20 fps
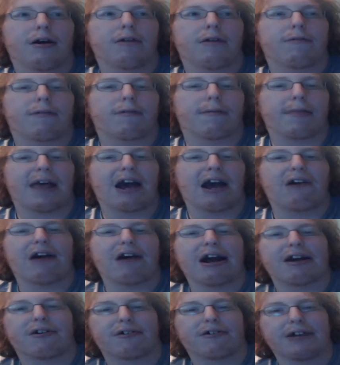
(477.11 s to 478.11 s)
From there,
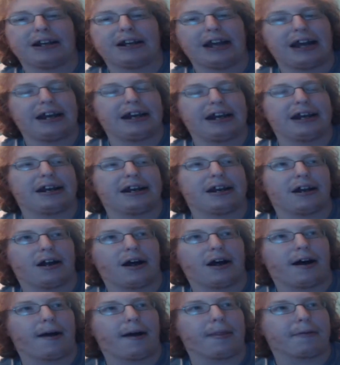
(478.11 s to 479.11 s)
I created
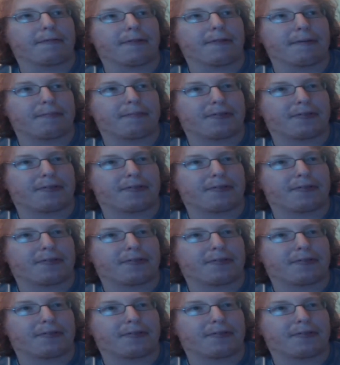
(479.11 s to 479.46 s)
On the Flip